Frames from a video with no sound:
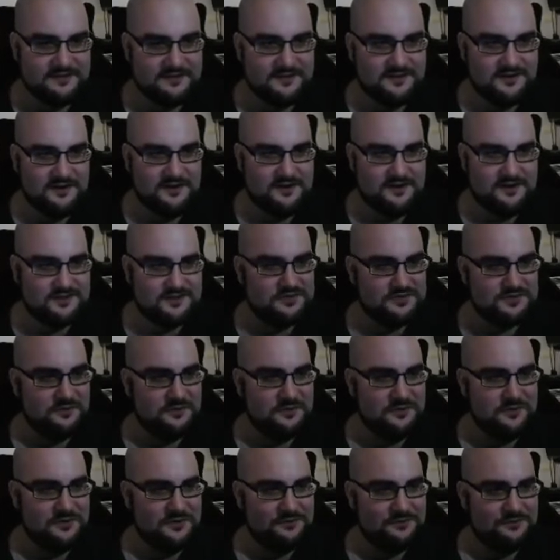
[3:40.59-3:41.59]
Oh, so
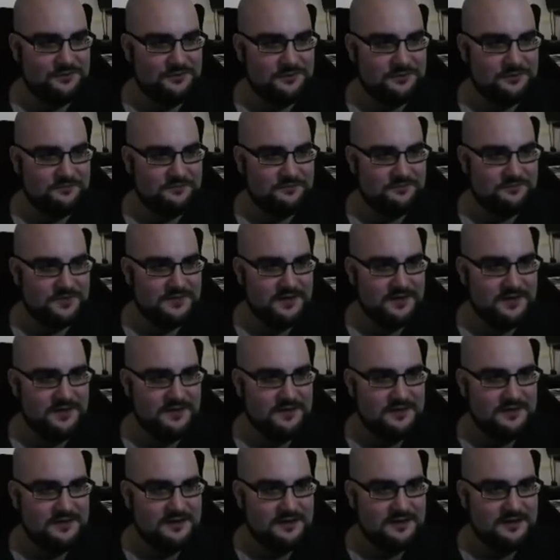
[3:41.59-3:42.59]
beautiful.
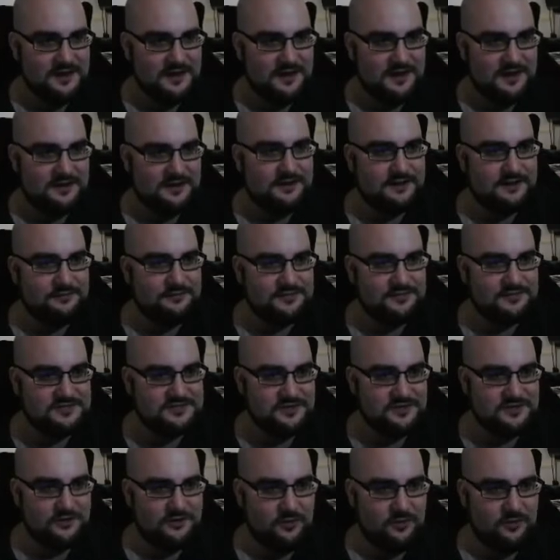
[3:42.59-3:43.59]
Left this
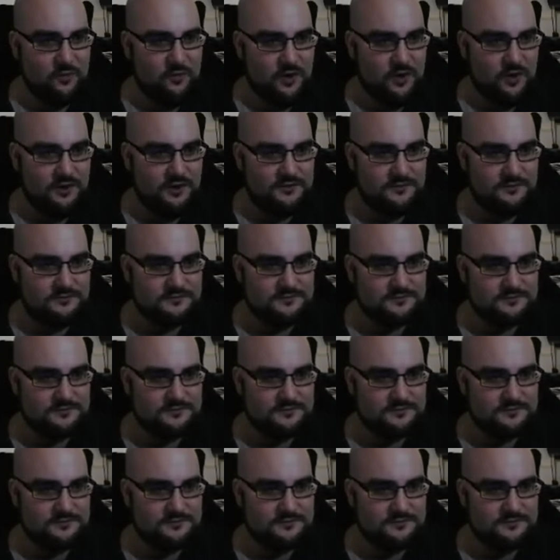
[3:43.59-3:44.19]
here on the wall